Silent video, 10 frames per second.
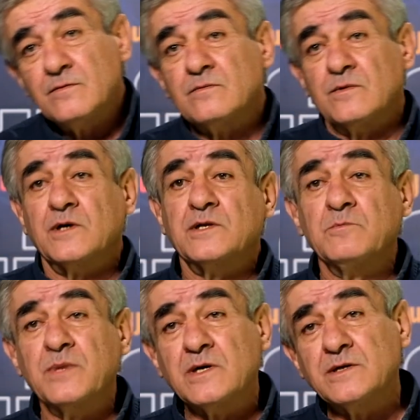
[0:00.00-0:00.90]
The
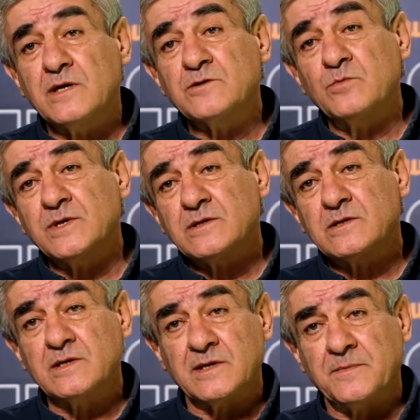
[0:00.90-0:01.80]
start point
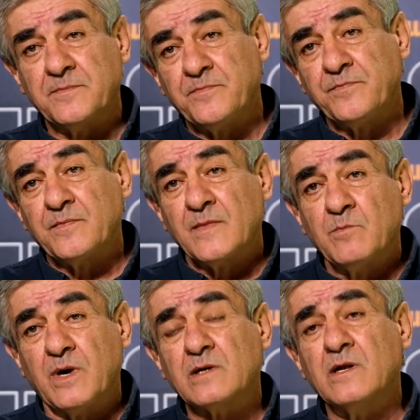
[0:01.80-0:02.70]
is December.
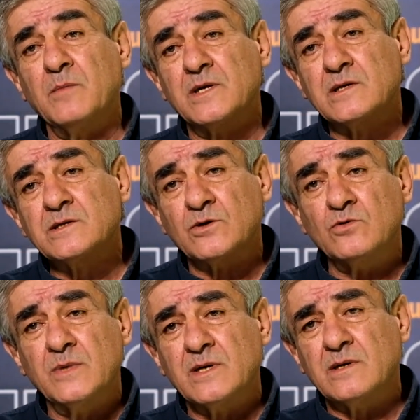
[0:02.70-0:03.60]
The
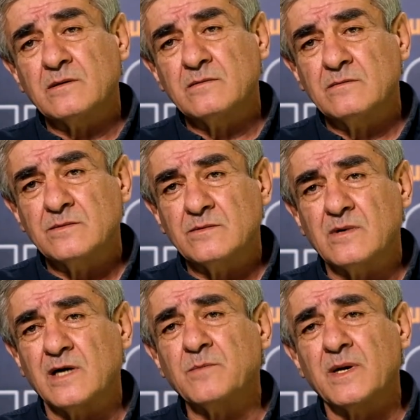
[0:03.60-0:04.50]
parliament is dissolved,
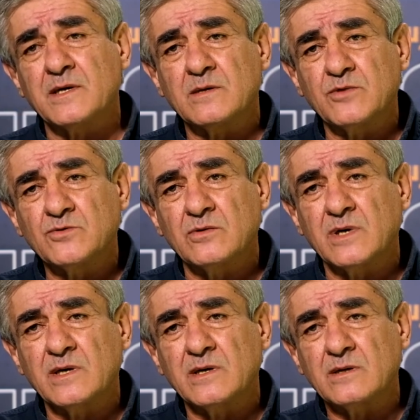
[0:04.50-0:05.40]

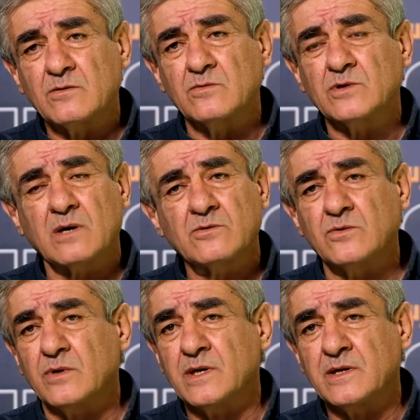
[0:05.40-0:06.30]
organizations,
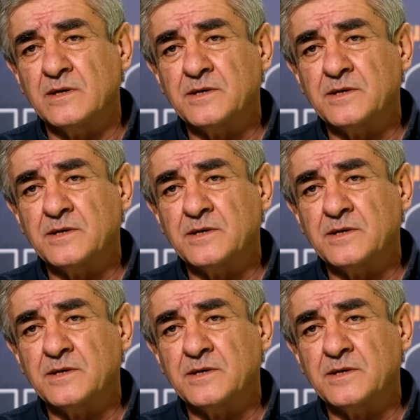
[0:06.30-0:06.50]
parties.